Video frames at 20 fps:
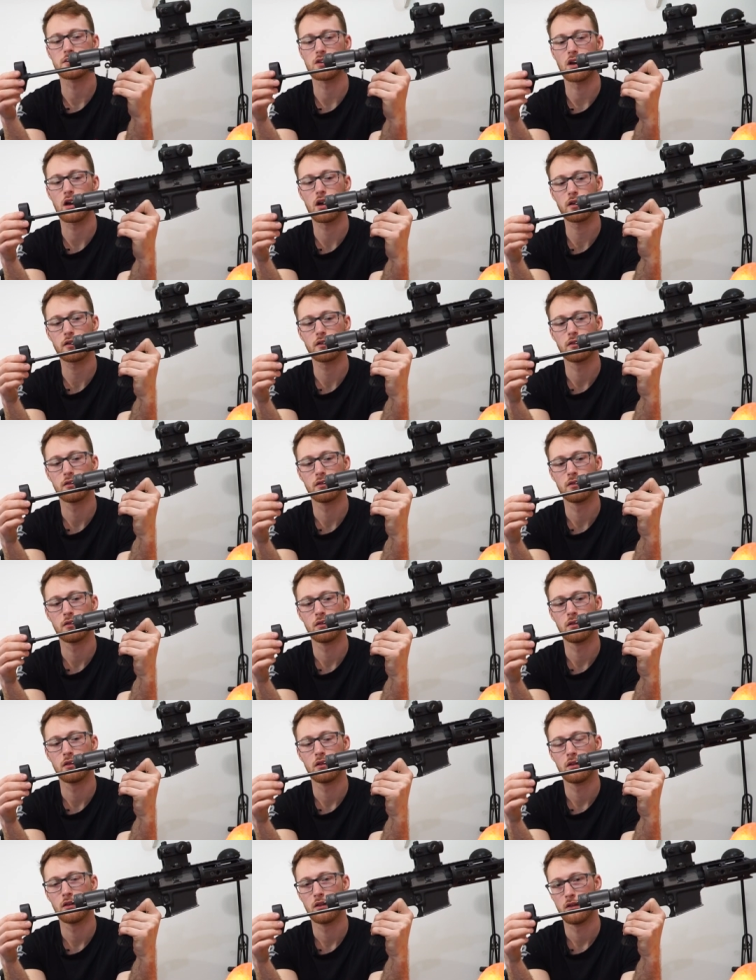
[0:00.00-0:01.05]
The stock
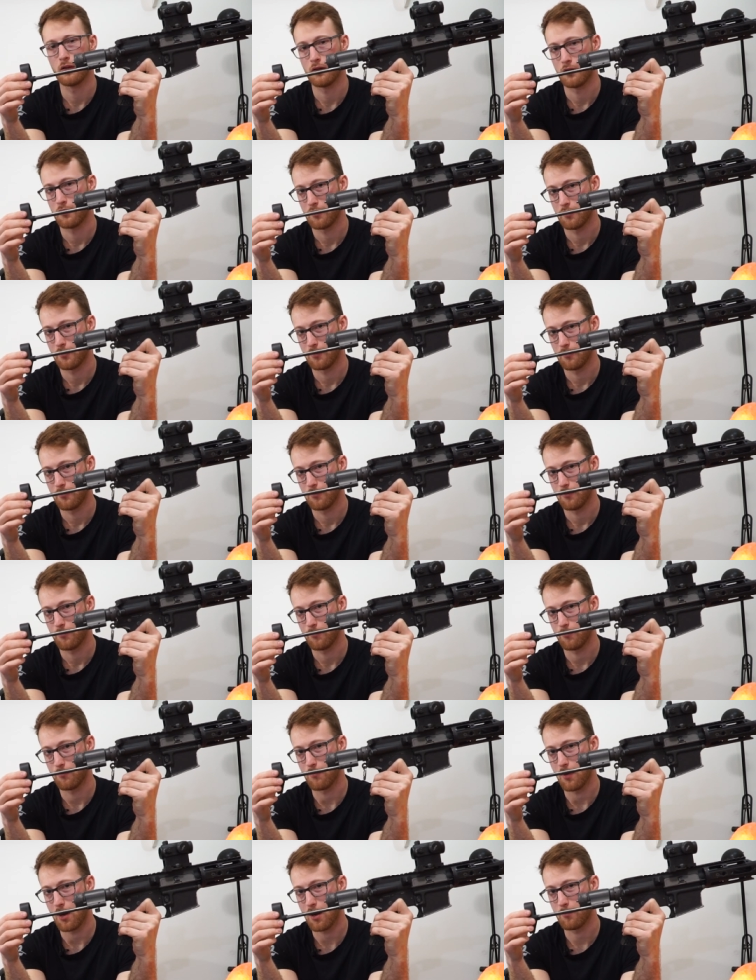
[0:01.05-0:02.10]

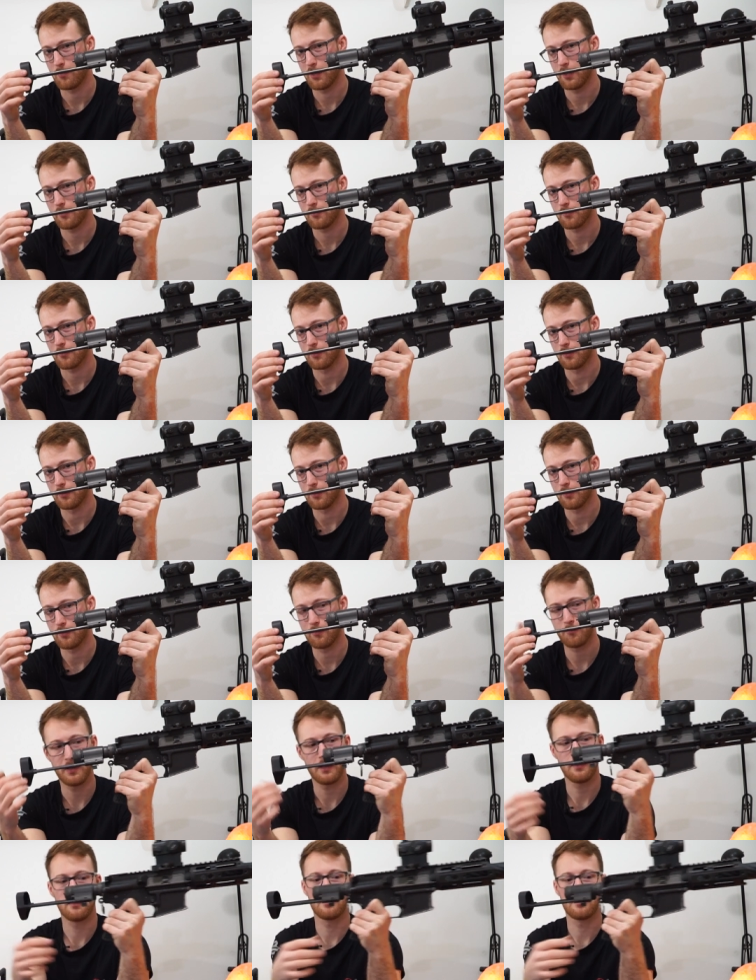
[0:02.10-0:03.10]
wobbling a little